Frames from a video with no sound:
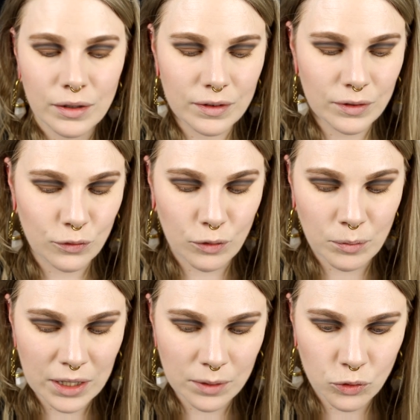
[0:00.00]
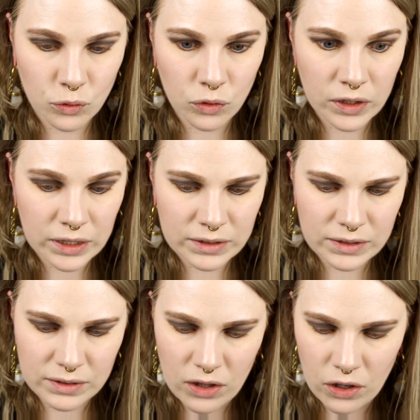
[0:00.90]
this is from Makeup Store.
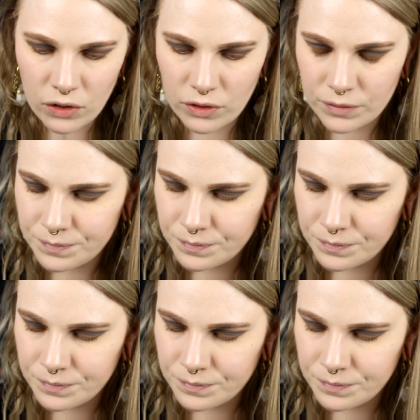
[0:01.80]
It's their